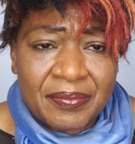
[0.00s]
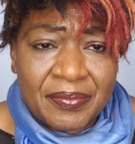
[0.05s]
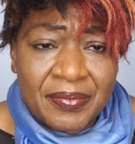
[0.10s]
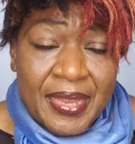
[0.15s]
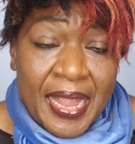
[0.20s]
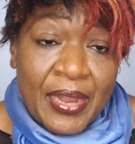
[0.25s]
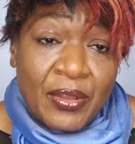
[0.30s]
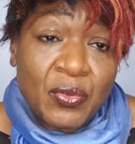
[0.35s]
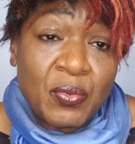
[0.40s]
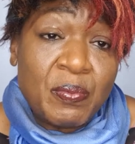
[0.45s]

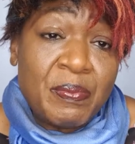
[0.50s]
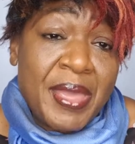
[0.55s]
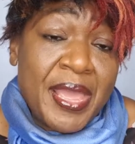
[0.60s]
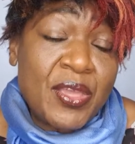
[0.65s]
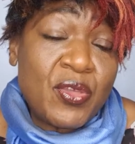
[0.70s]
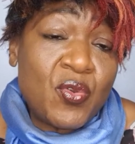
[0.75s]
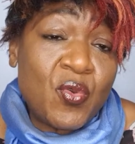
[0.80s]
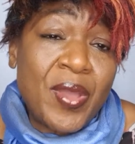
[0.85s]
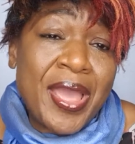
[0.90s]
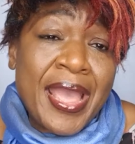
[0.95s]
that will
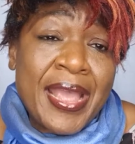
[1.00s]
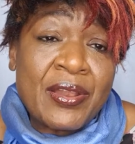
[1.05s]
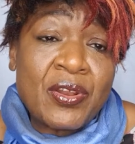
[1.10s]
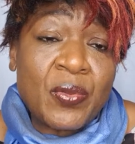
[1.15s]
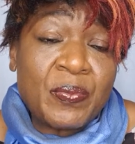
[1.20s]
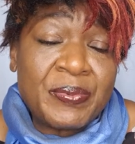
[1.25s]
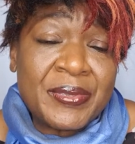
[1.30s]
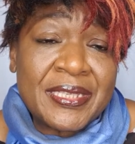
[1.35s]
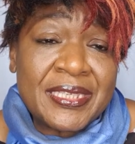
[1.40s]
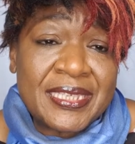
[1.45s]
make you end
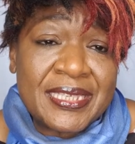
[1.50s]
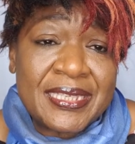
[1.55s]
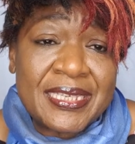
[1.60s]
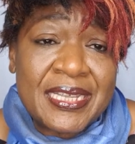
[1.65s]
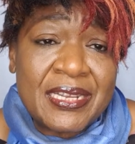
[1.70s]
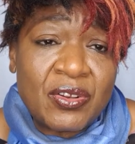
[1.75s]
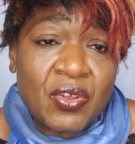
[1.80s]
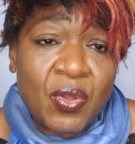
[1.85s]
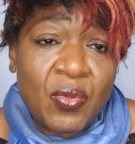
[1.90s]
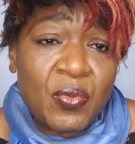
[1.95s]
up in
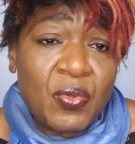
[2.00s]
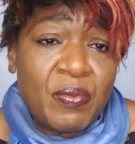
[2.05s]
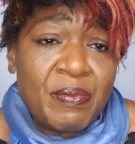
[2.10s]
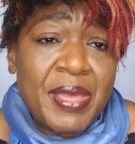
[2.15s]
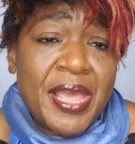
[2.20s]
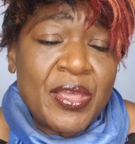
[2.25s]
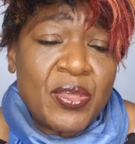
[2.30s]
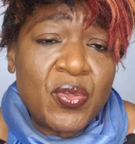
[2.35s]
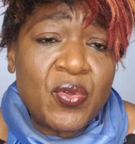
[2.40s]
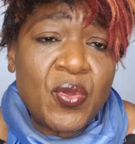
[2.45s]
sin or will
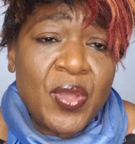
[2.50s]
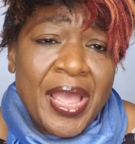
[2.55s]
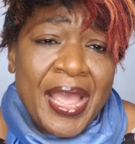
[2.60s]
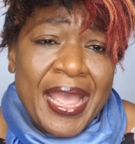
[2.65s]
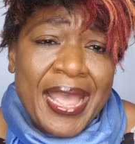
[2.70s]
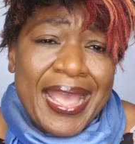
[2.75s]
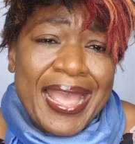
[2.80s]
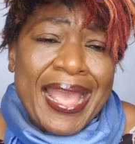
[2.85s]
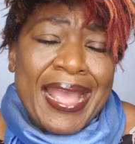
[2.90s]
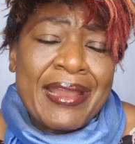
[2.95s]
make you
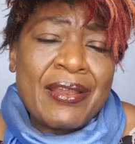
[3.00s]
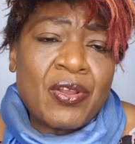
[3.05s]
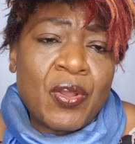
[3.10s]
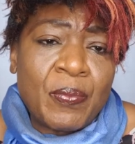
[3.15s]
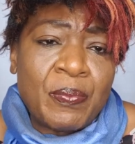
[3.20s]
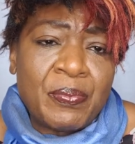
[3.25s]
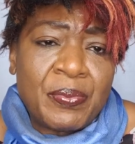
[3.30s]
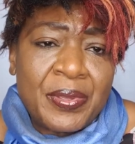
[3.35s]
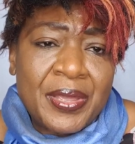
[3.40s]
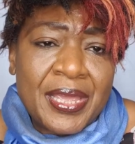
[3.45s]
end
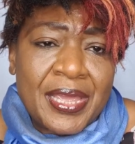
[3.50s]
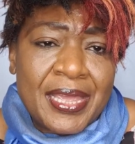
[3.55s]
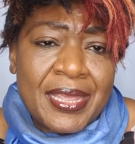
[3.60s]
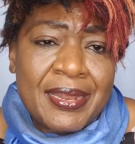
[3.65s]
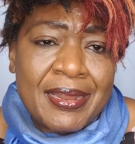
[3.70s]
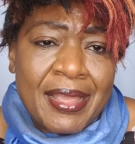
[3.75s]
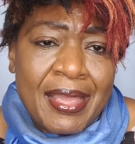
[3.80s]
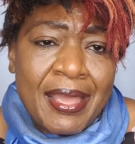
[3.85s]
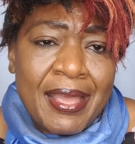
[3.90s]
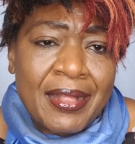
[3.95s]
up
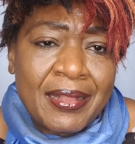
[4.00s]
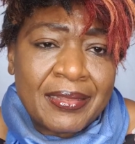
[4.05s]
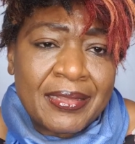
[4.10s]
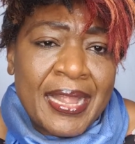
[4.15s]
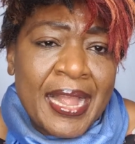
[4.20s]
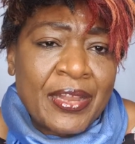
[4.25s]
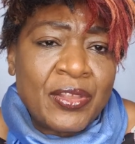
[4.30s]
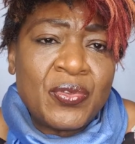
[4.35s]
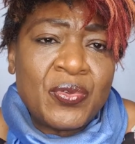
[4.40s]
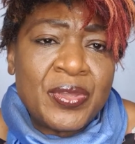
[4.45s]
in hell
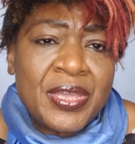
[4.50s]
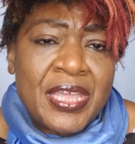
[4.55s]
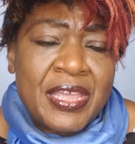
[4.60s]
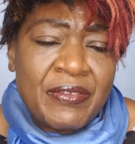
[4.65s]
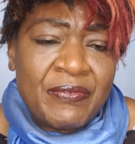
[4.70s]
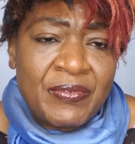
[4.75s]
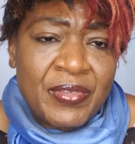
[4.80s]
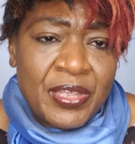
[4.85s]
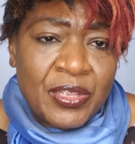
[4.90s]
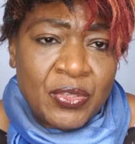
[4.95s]
that you
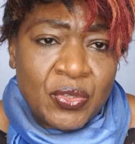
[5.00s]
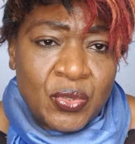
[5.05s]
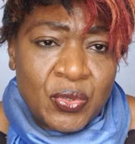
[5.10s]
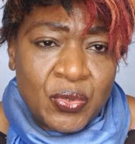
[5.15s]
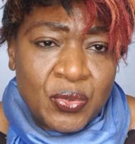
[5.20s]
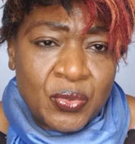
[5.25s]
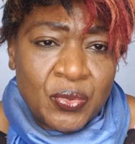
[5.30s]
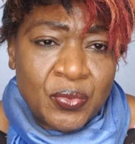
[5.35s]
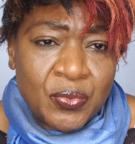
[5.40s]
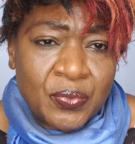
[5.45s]
give
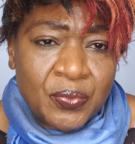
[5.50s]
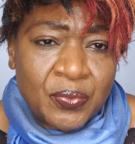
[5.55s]
into.